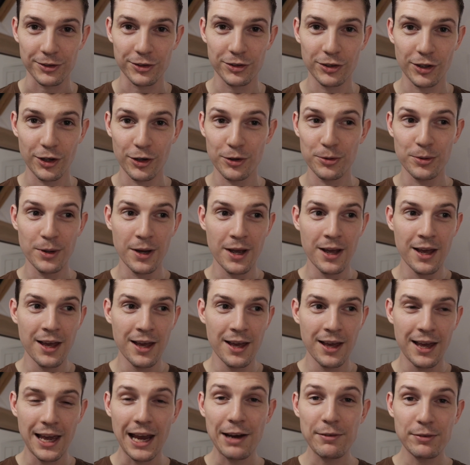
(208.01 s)
So
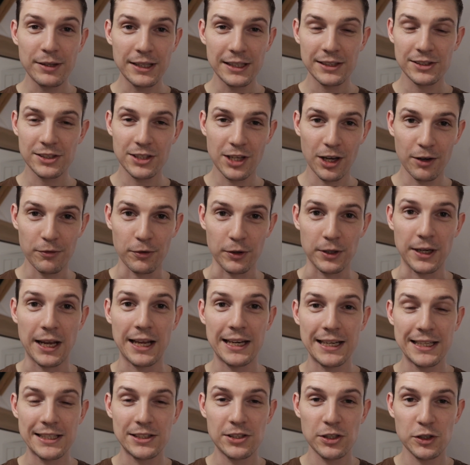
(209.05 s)
everything's covered,
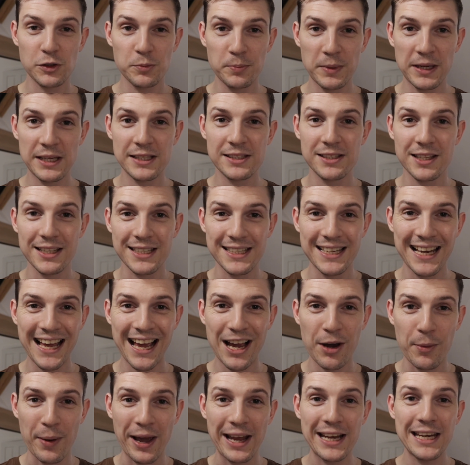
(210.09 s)
and it just means that
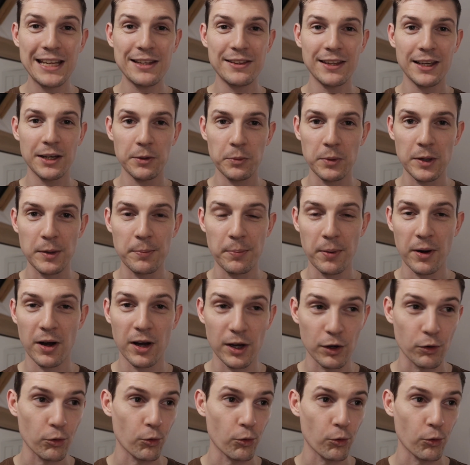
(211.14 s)
now anything we buy,